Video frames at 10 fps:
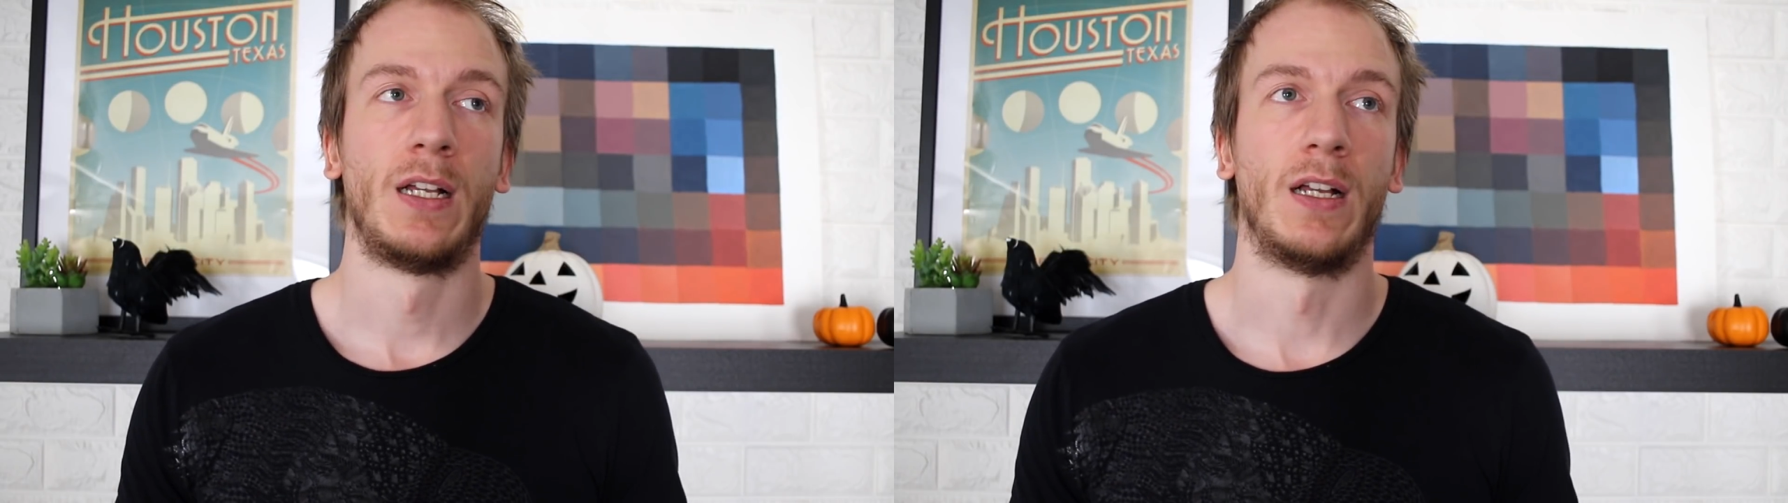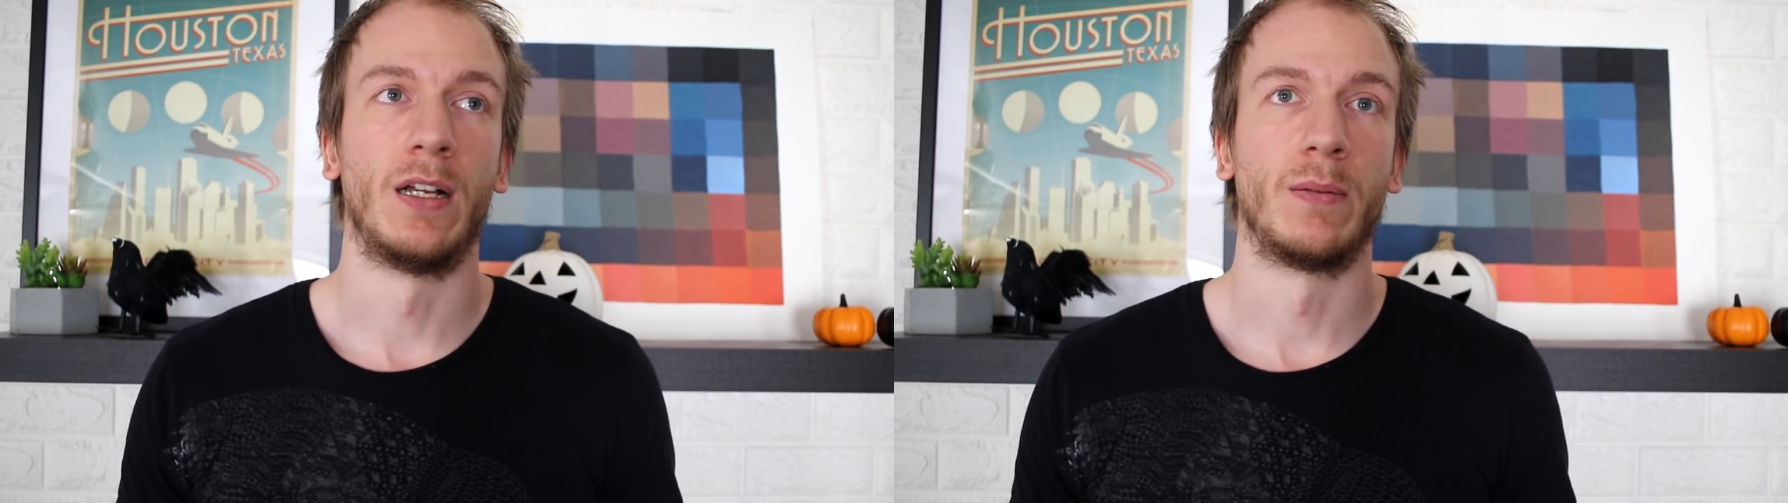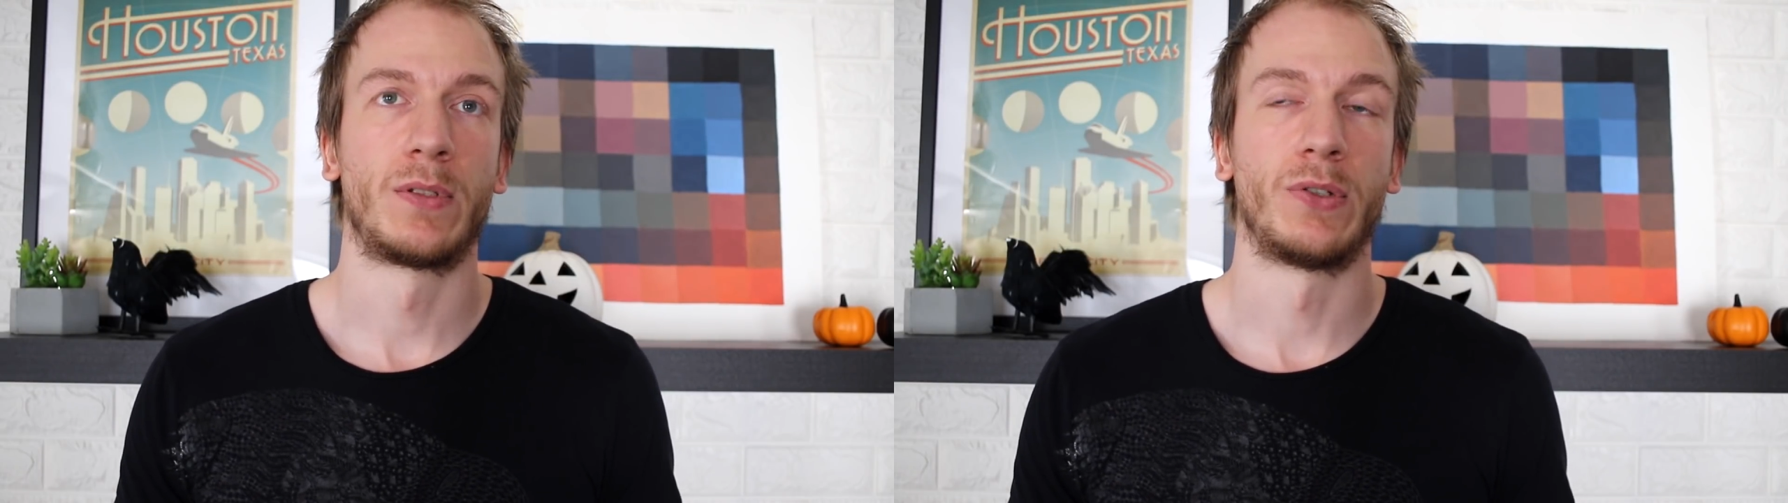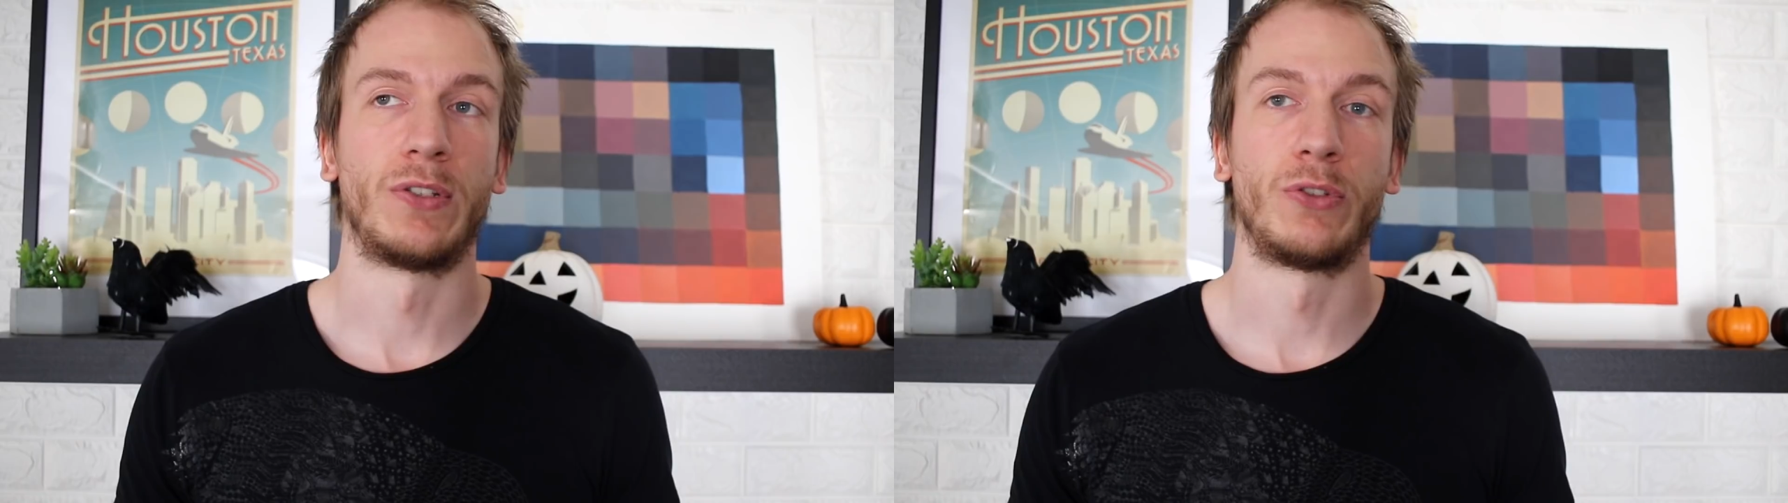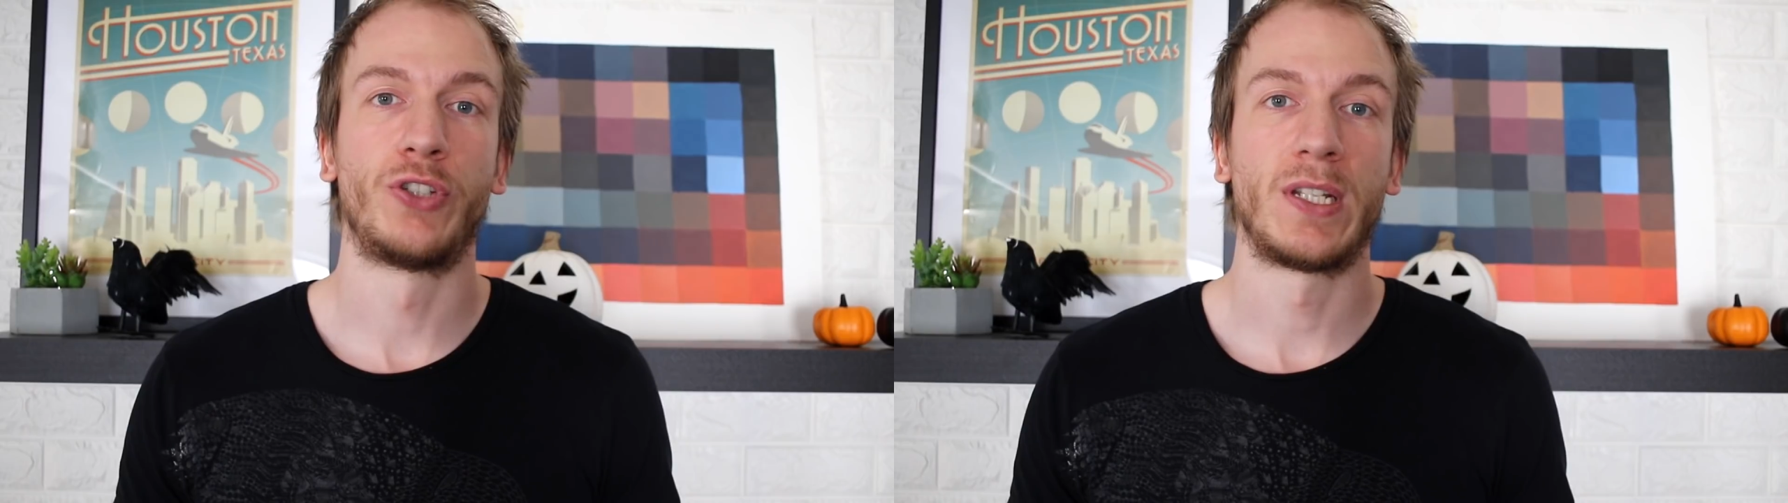Um, so I
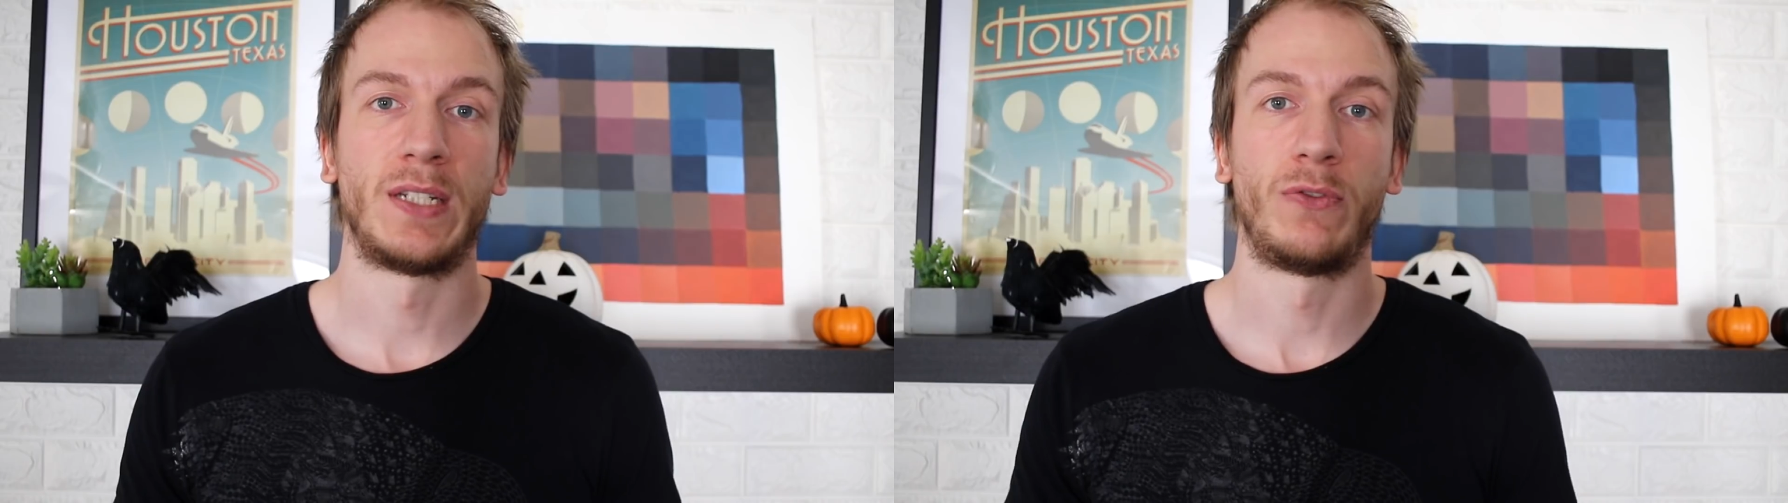suggest